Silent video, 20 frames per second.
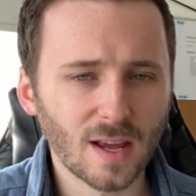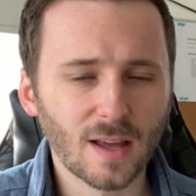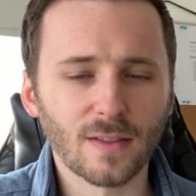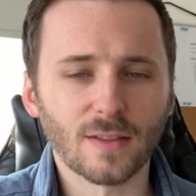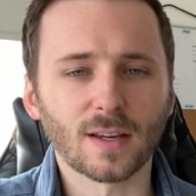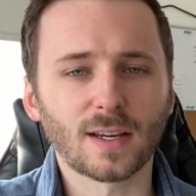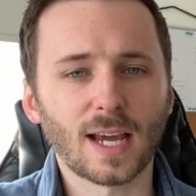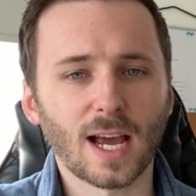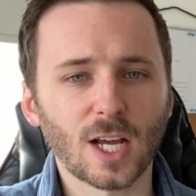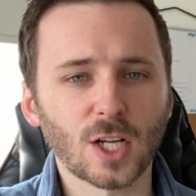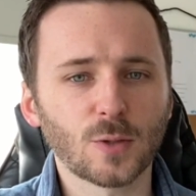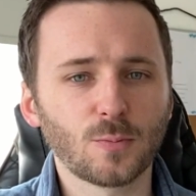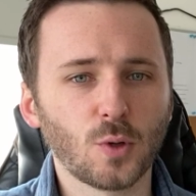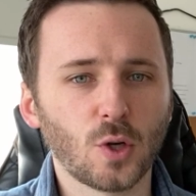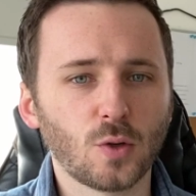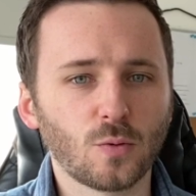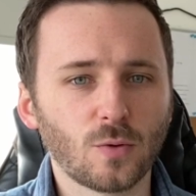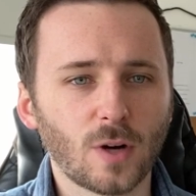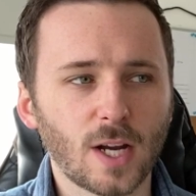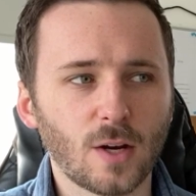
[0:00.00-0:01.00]
The cash
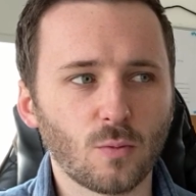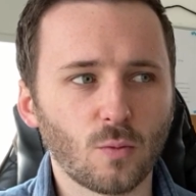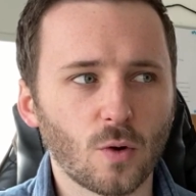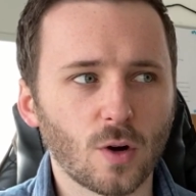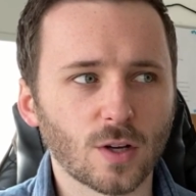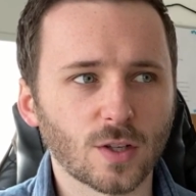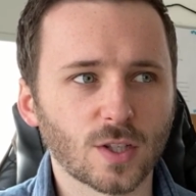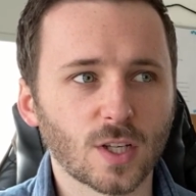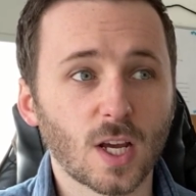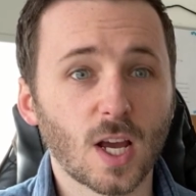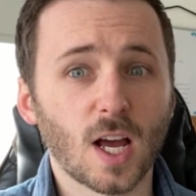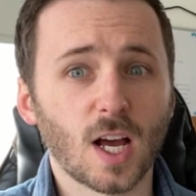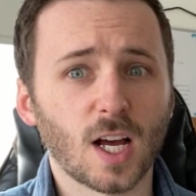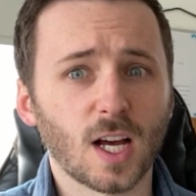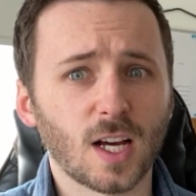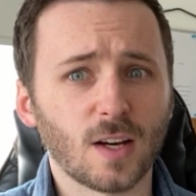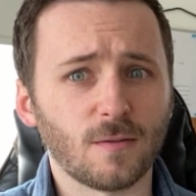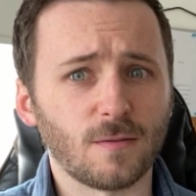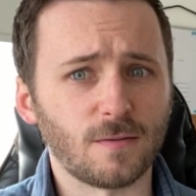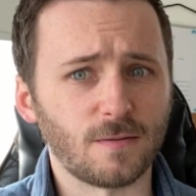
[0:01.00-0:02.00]
burn rate was
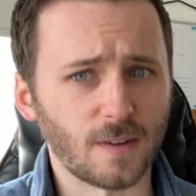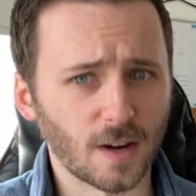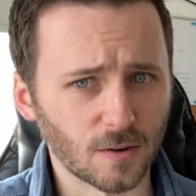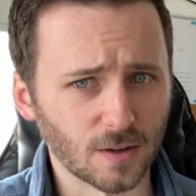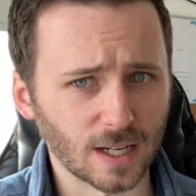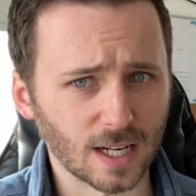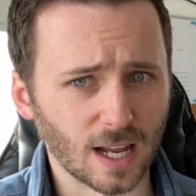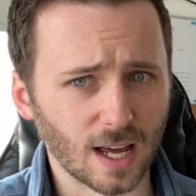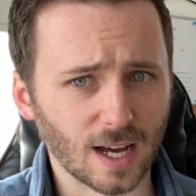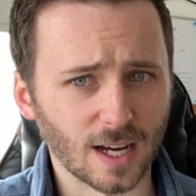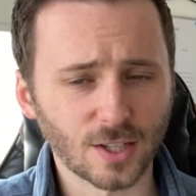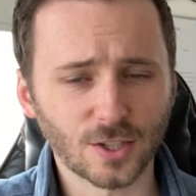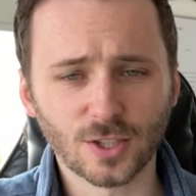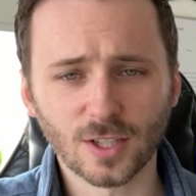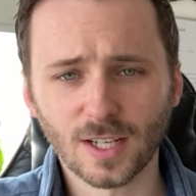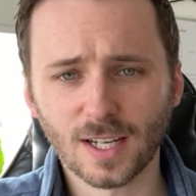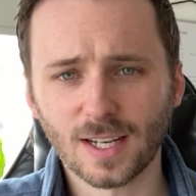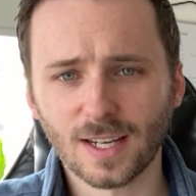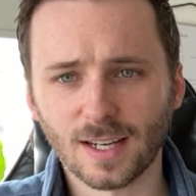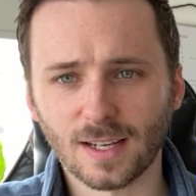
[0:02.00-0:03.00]
very large,
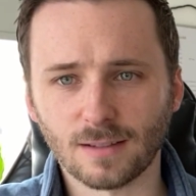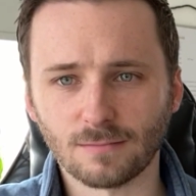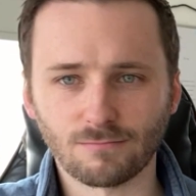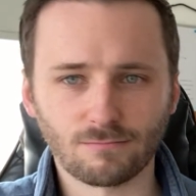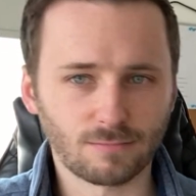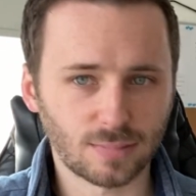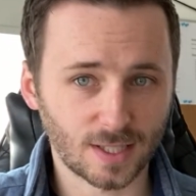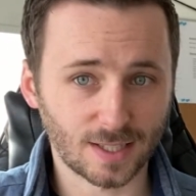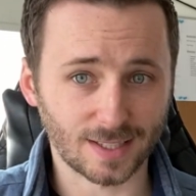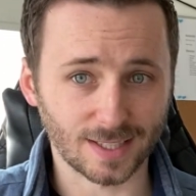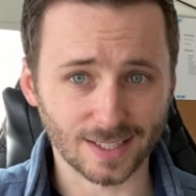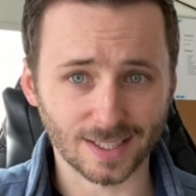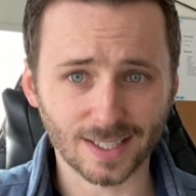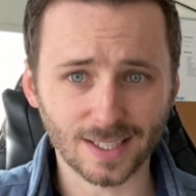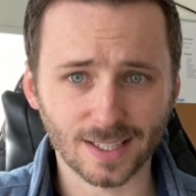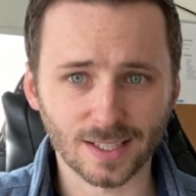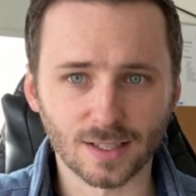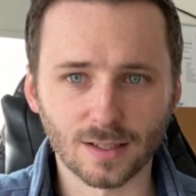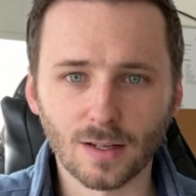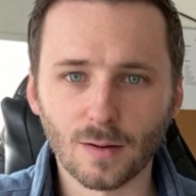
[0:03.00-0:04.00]
still
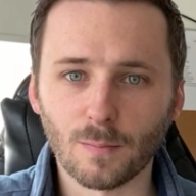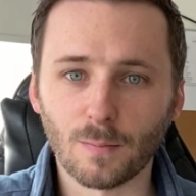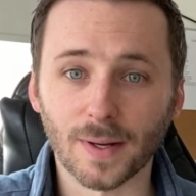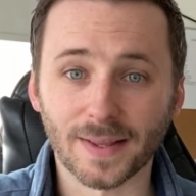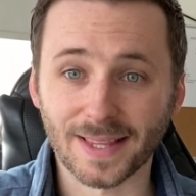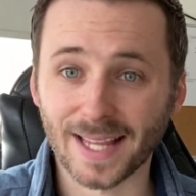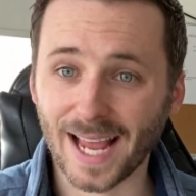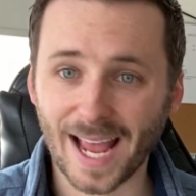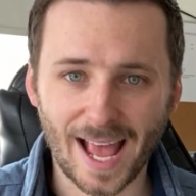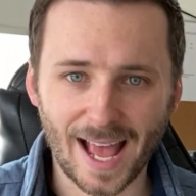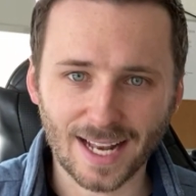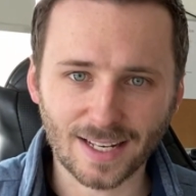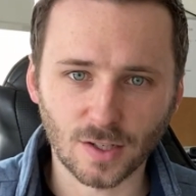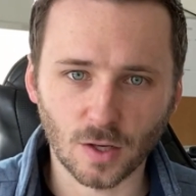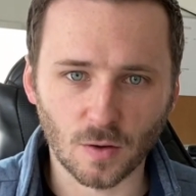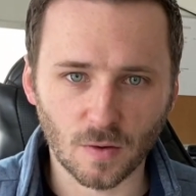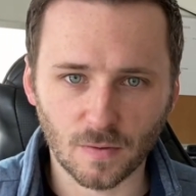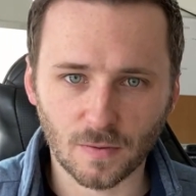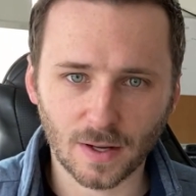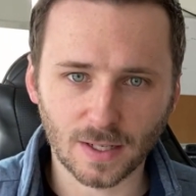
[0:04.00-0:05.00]
is, but they had
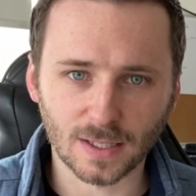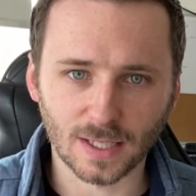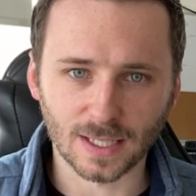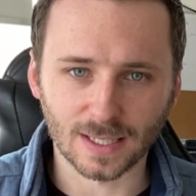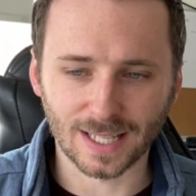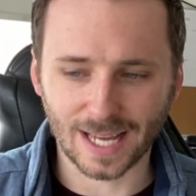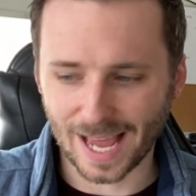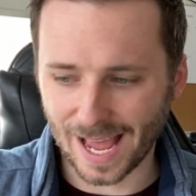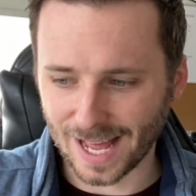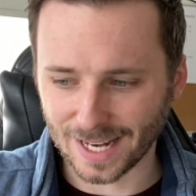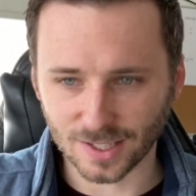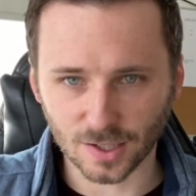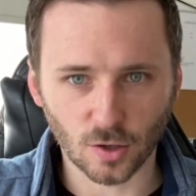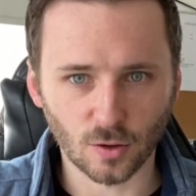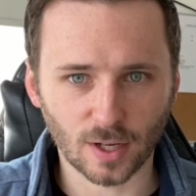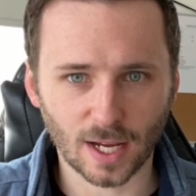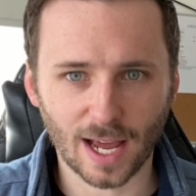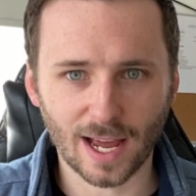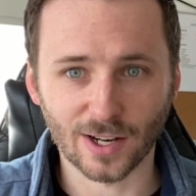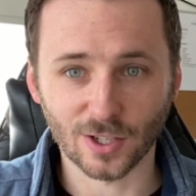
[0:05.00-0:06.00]
no funding, they had no
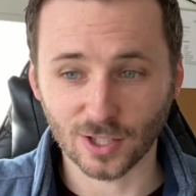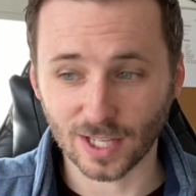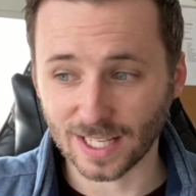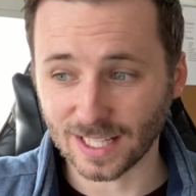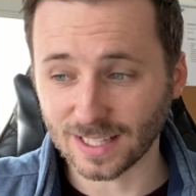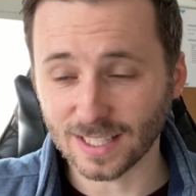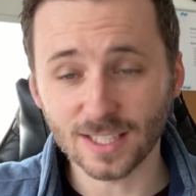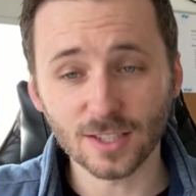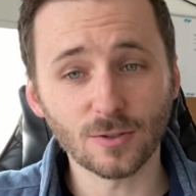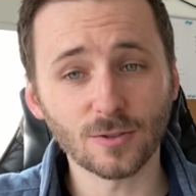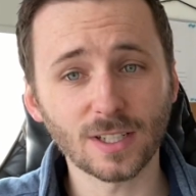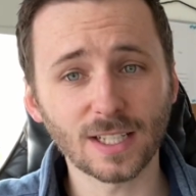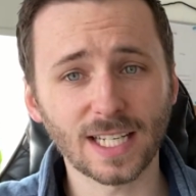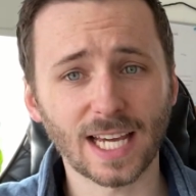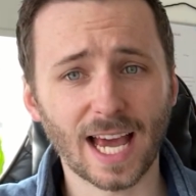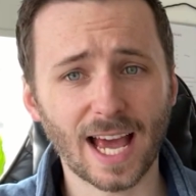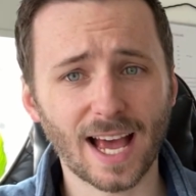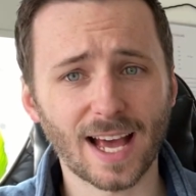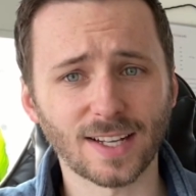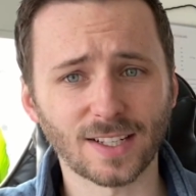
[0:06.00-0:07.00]
cash. They literally
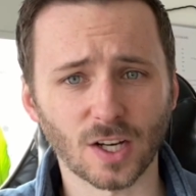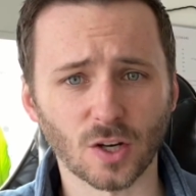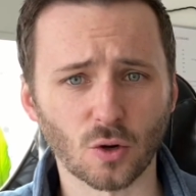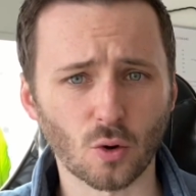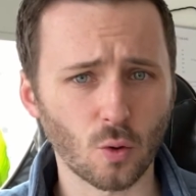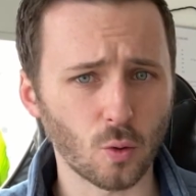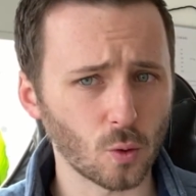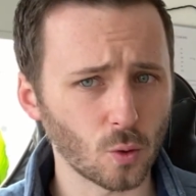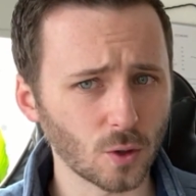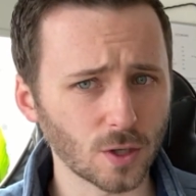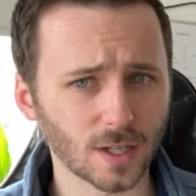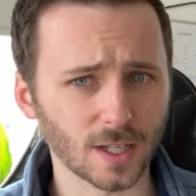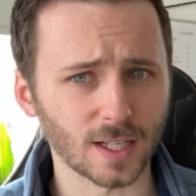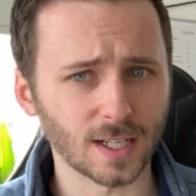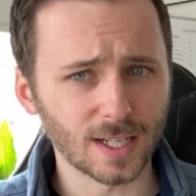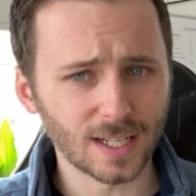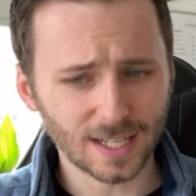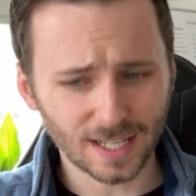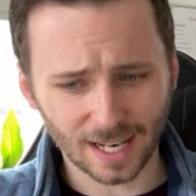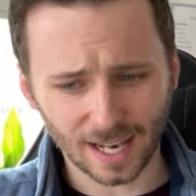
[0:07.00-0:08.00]
had a quarter
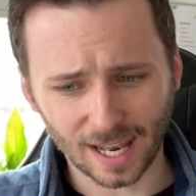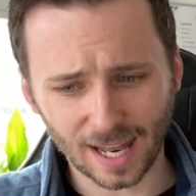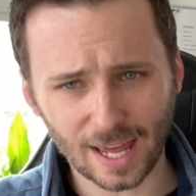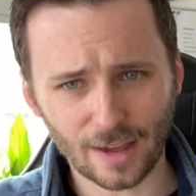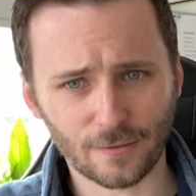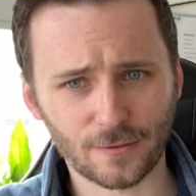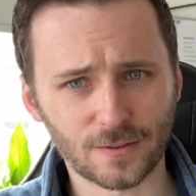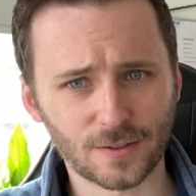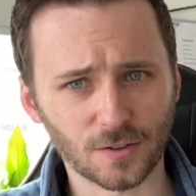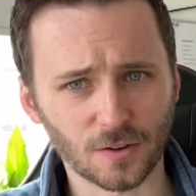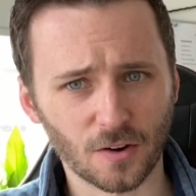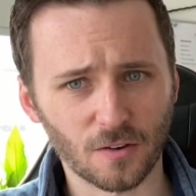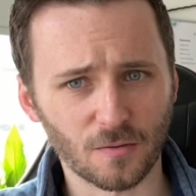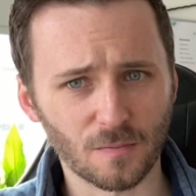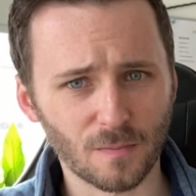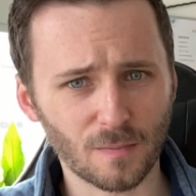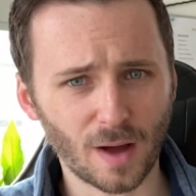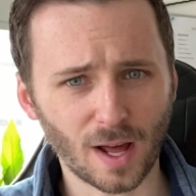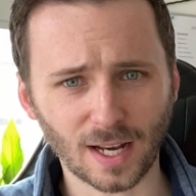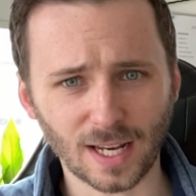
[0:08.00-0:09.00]
left of
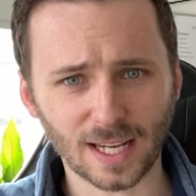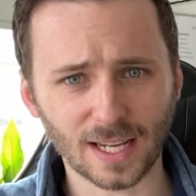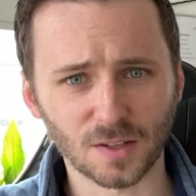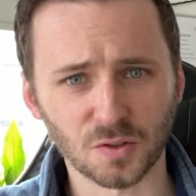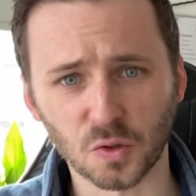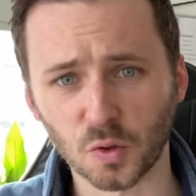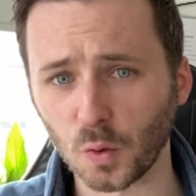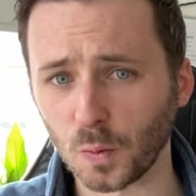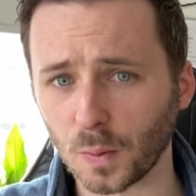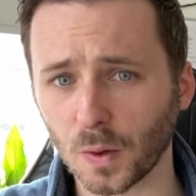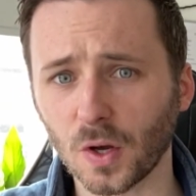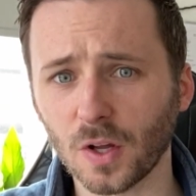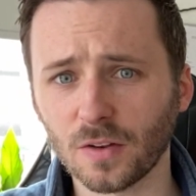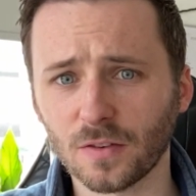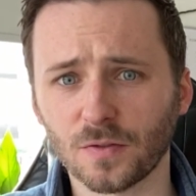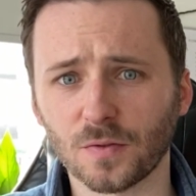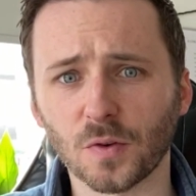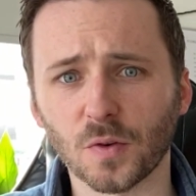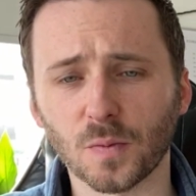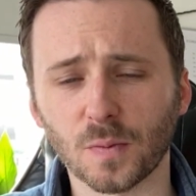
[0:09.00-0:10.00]
money to burn
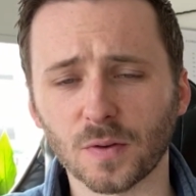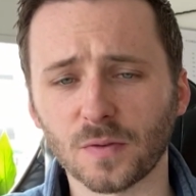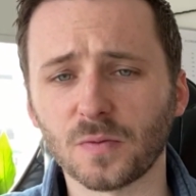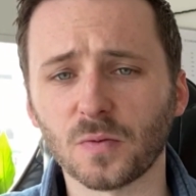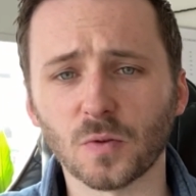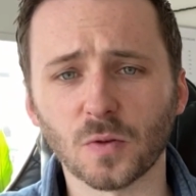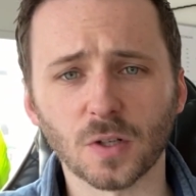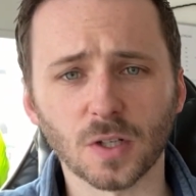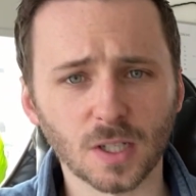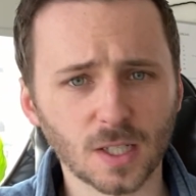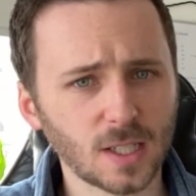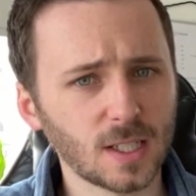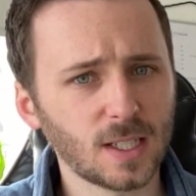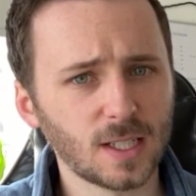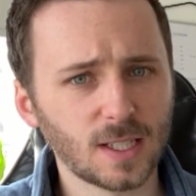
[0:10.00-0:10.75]
through before